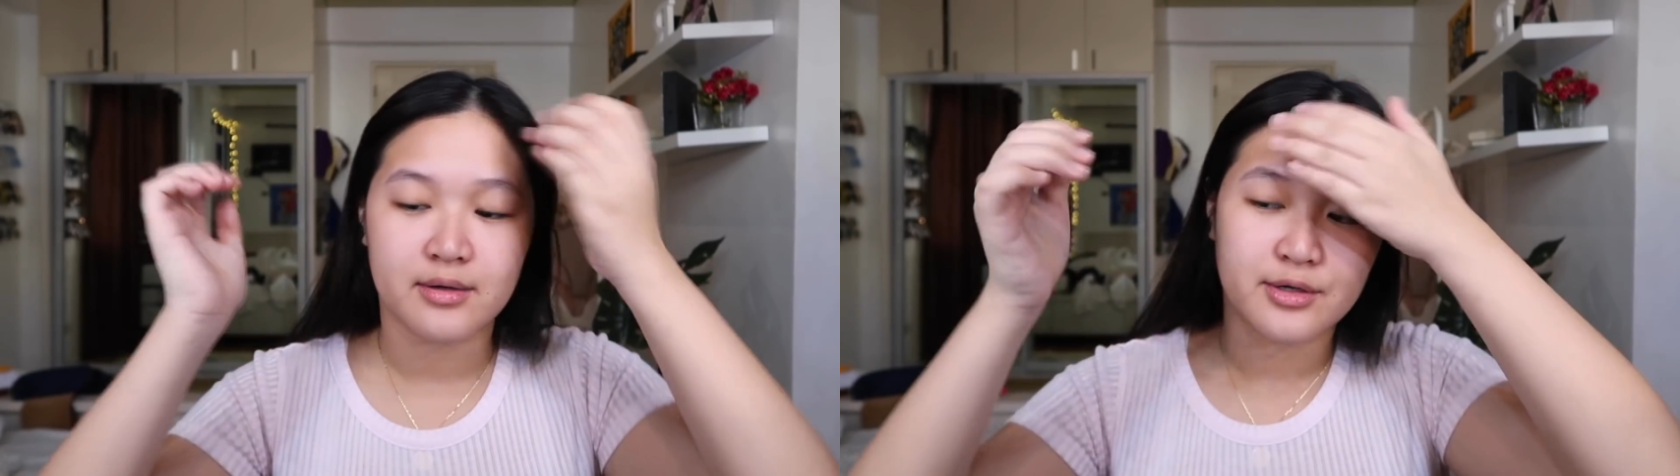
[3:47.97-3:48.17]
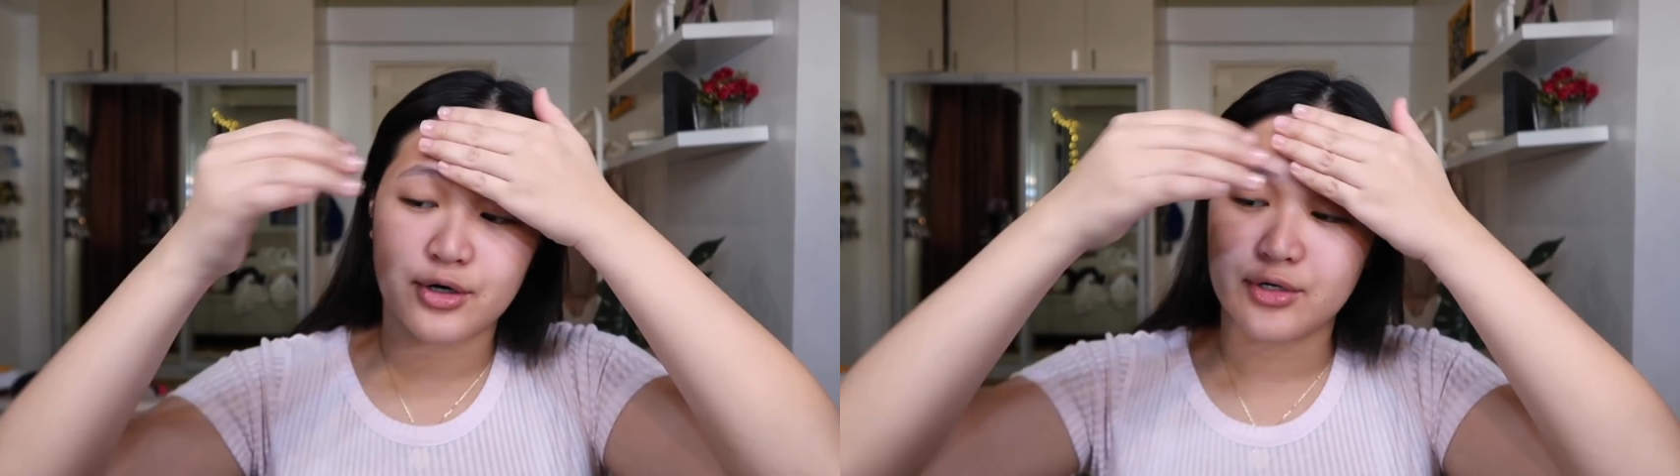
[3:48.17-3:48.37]

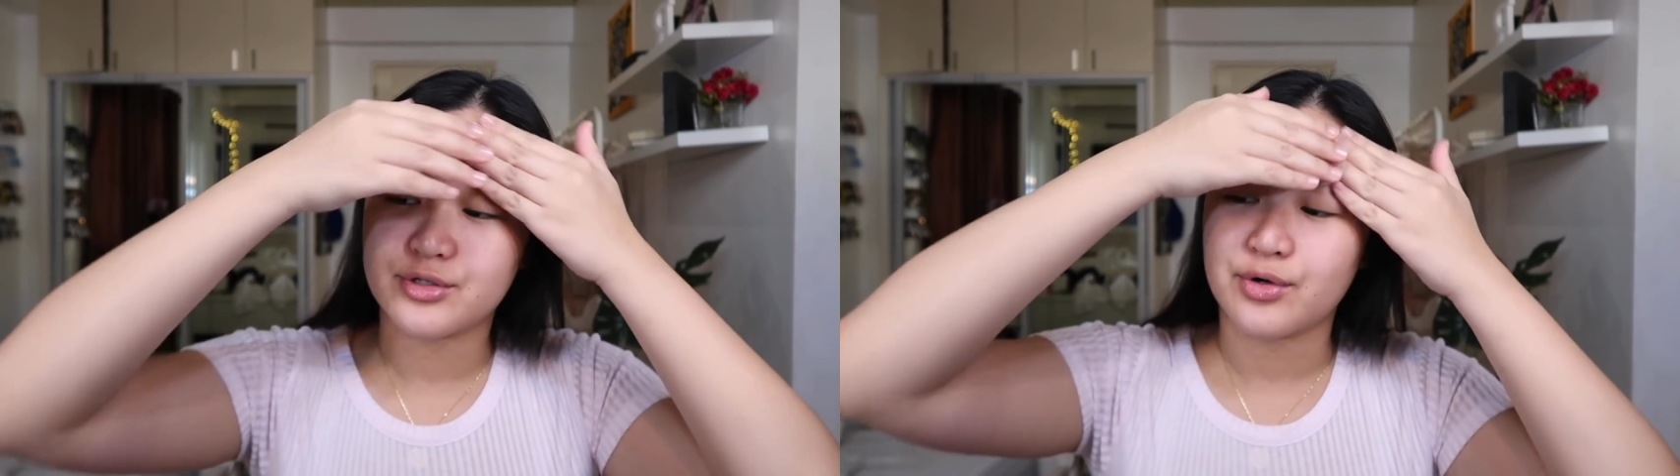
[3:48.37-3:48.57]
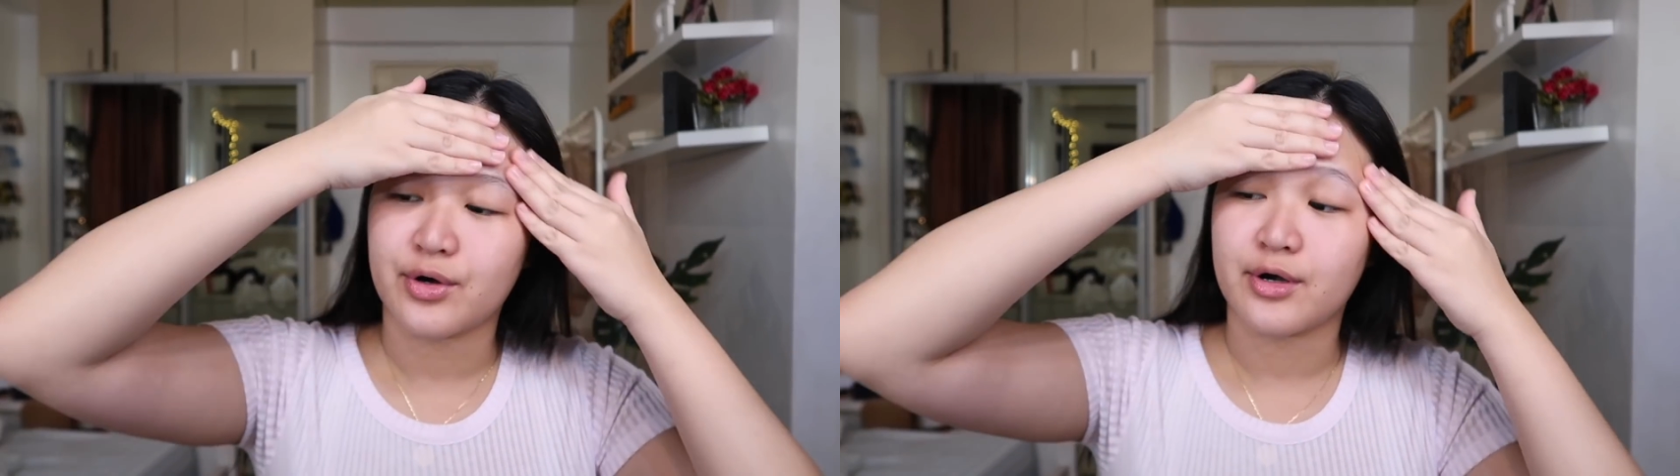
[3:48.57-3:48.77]

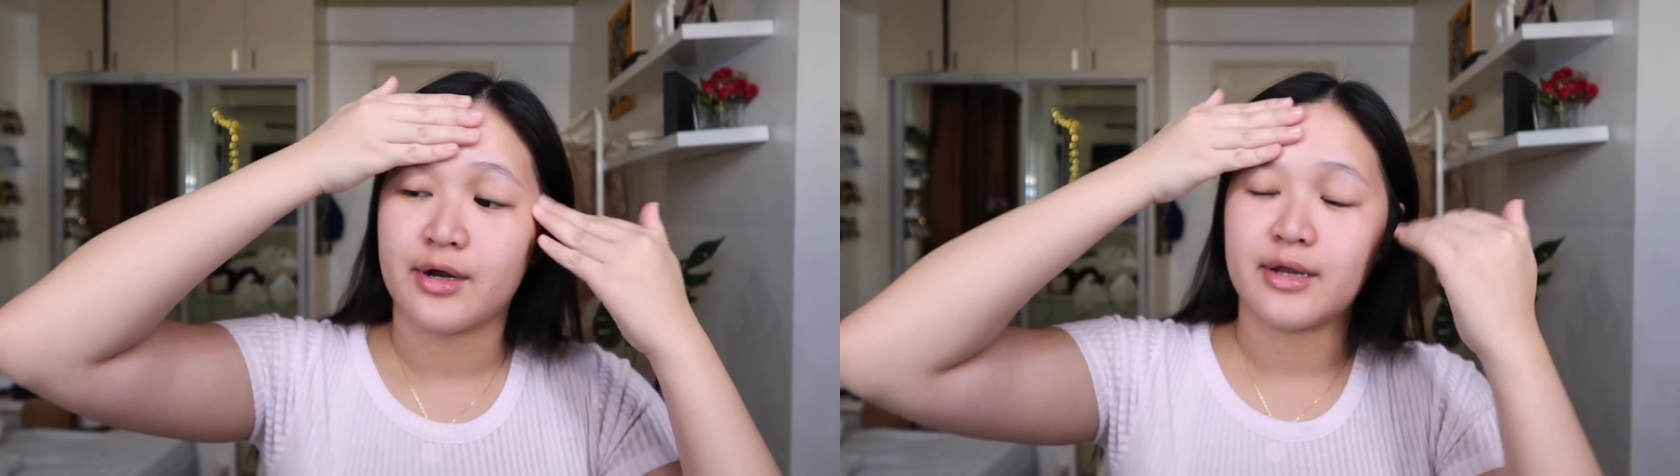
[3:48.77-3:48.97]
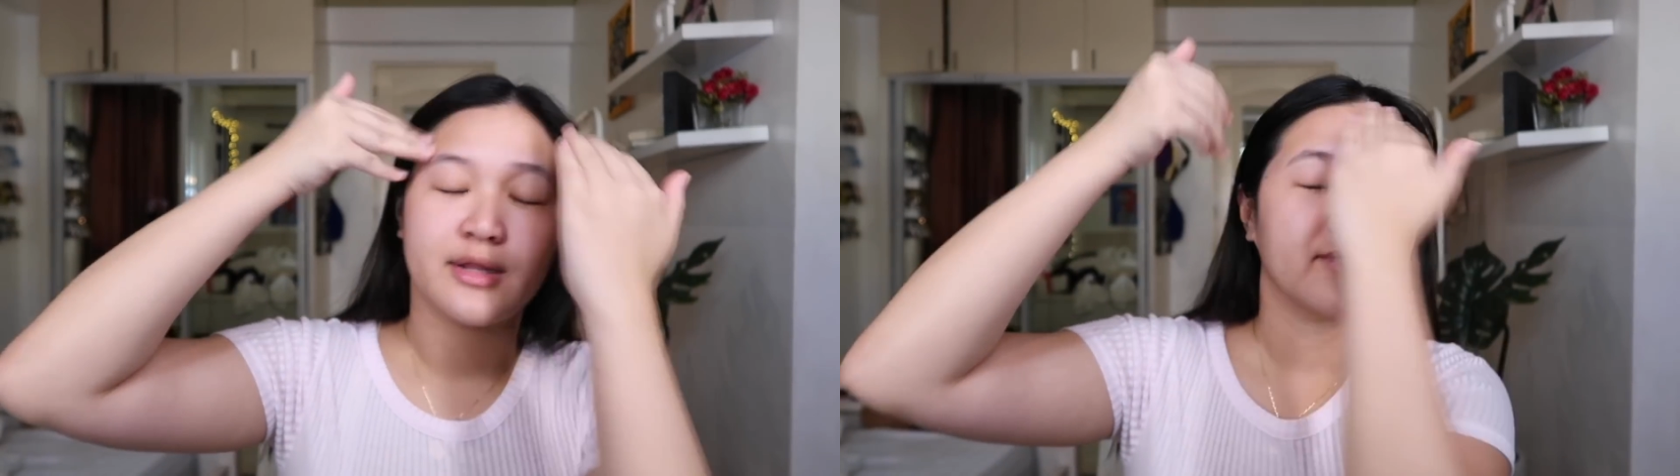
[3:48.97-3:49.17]

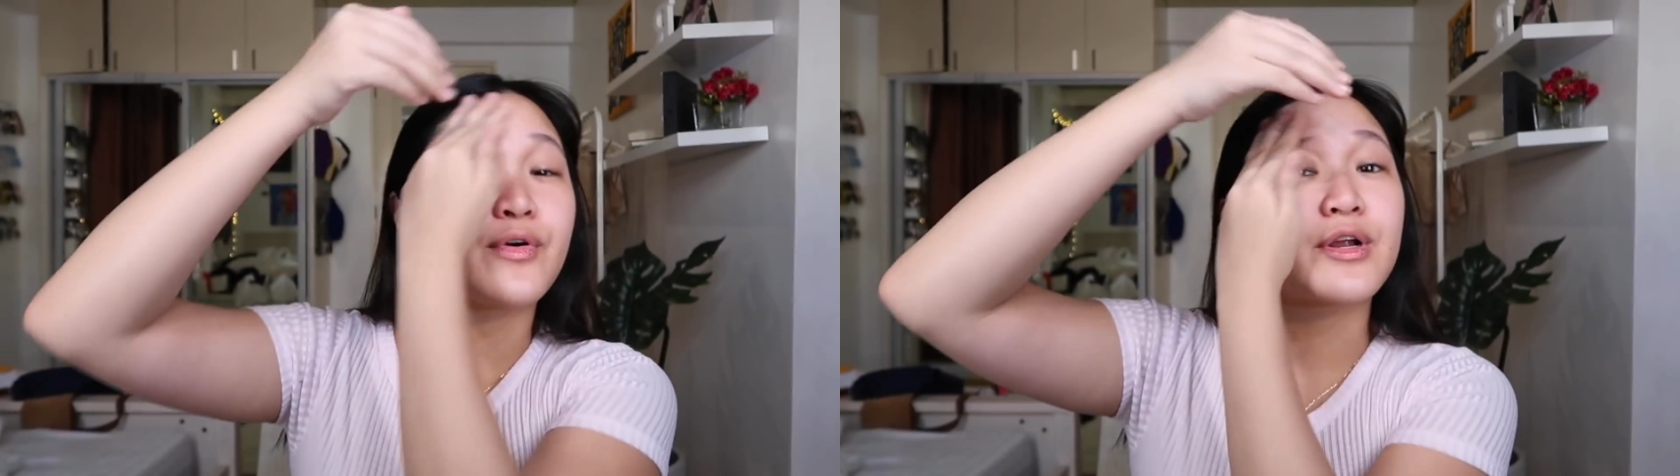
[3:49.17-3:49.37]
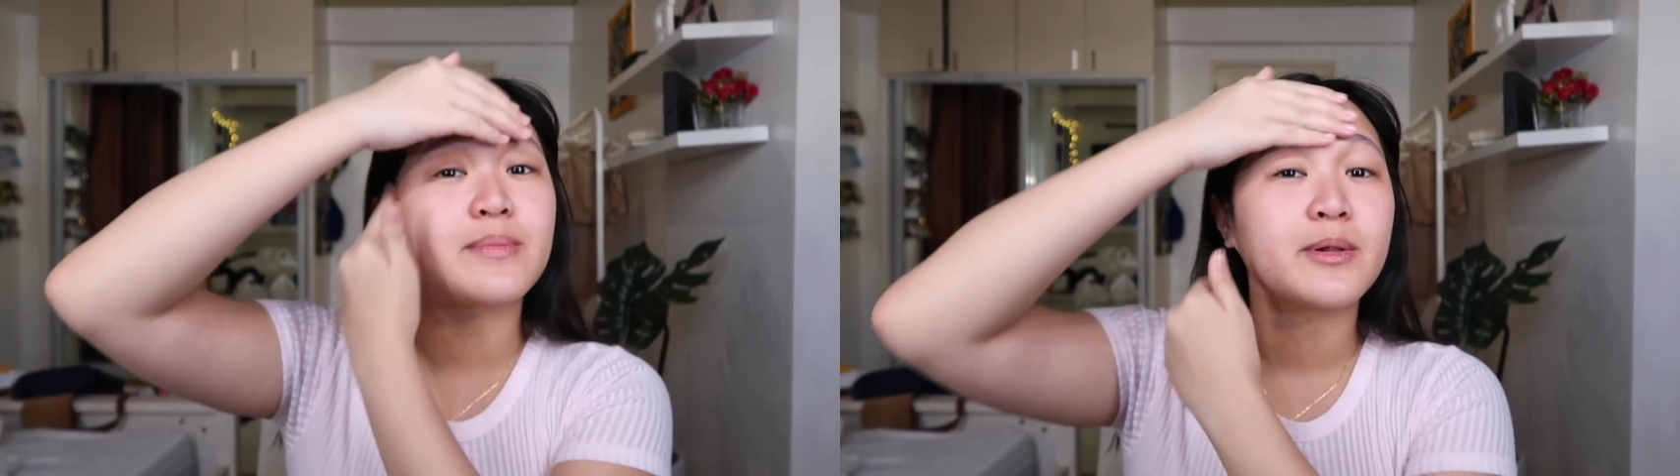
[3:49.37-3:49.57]
drugstore and
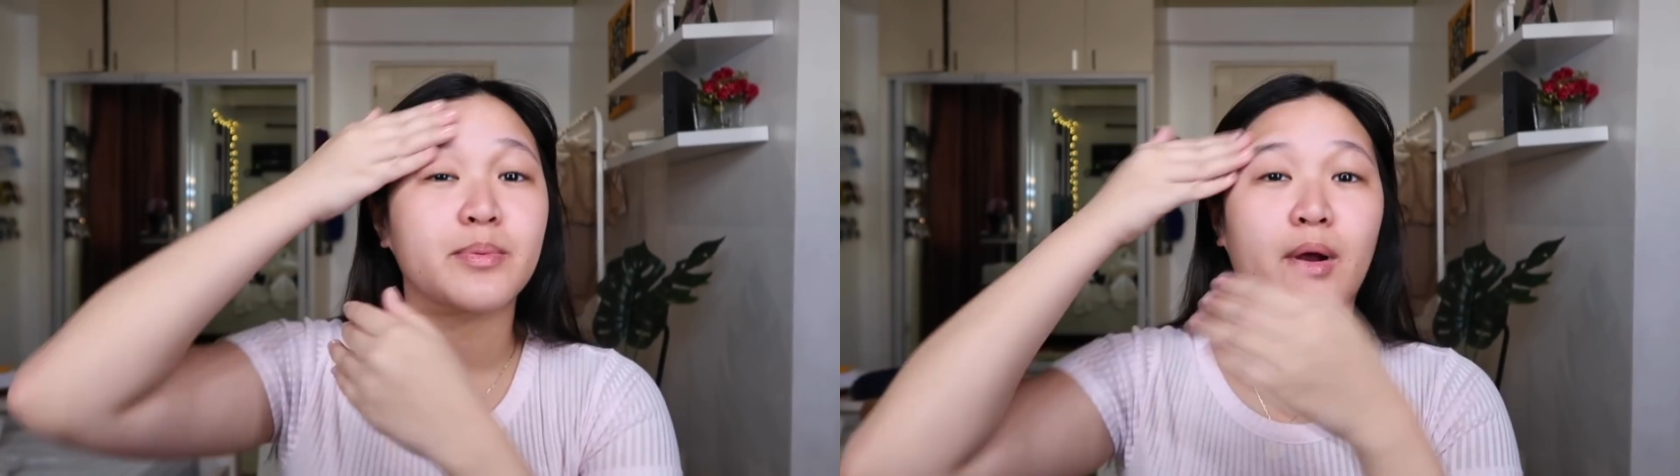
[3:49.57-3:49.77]
affordable